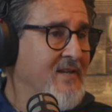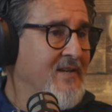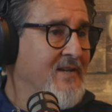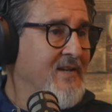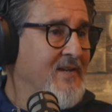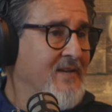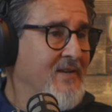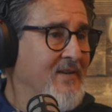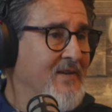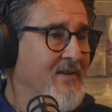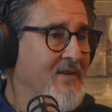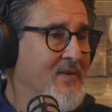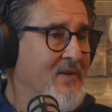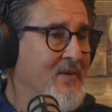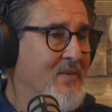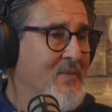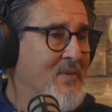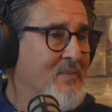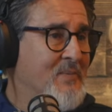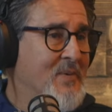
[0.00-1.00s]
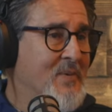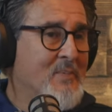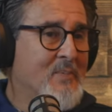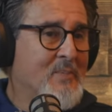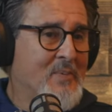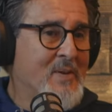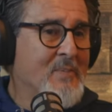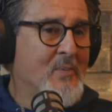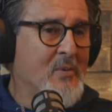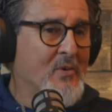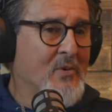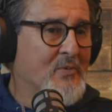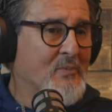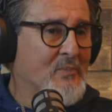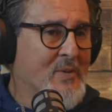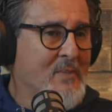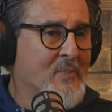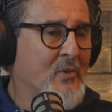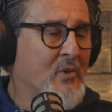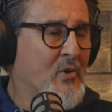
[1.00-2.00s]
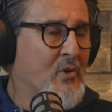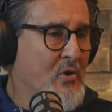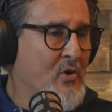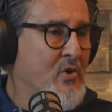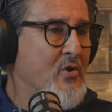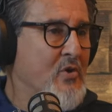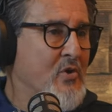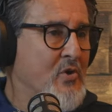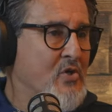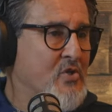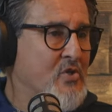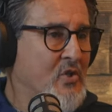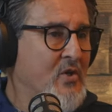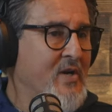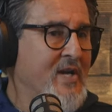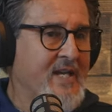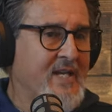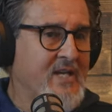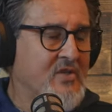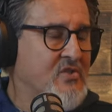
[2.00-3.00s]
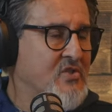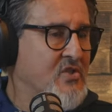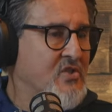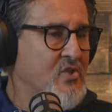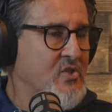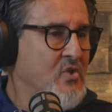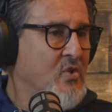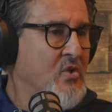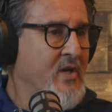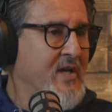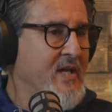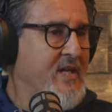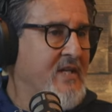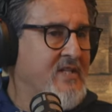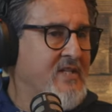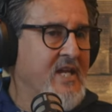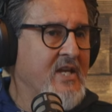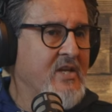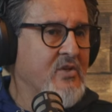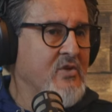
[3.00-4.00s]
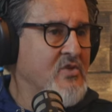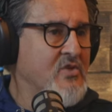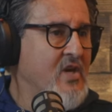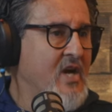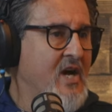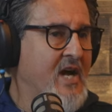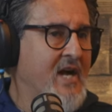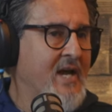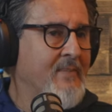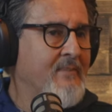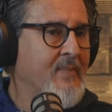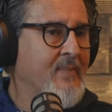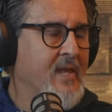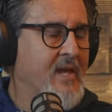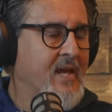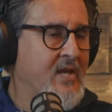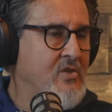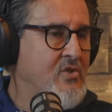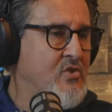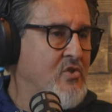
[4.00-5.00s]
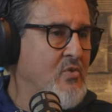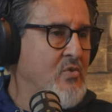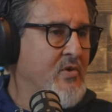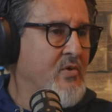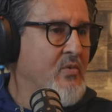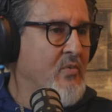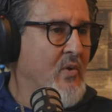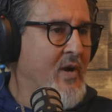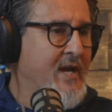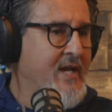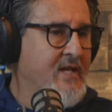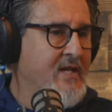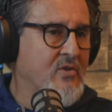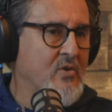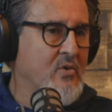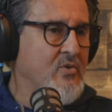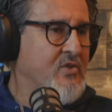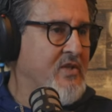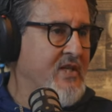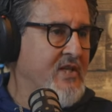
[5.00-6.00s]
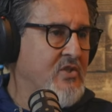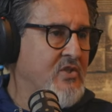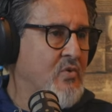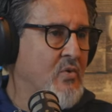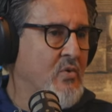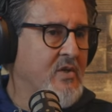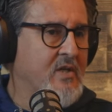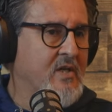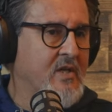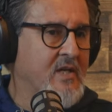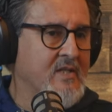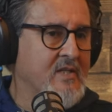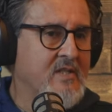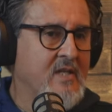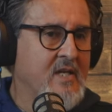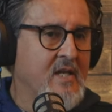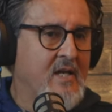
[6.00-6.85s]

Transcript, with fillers: Mm-hmm. I mean, pe- people people learn their trade. It's a trade. Take your time and do it right. Don't take shortcuts.